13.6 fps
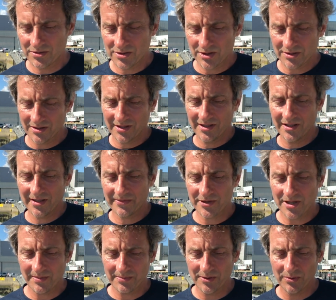totally lift
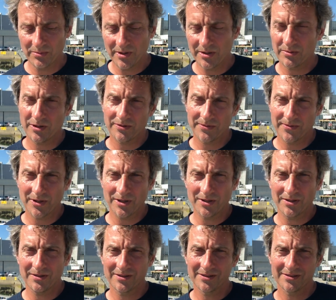up the windward
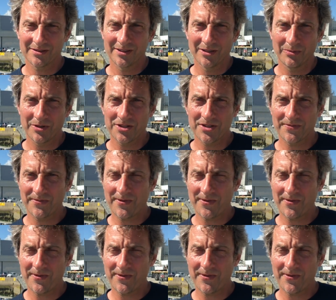foil, which is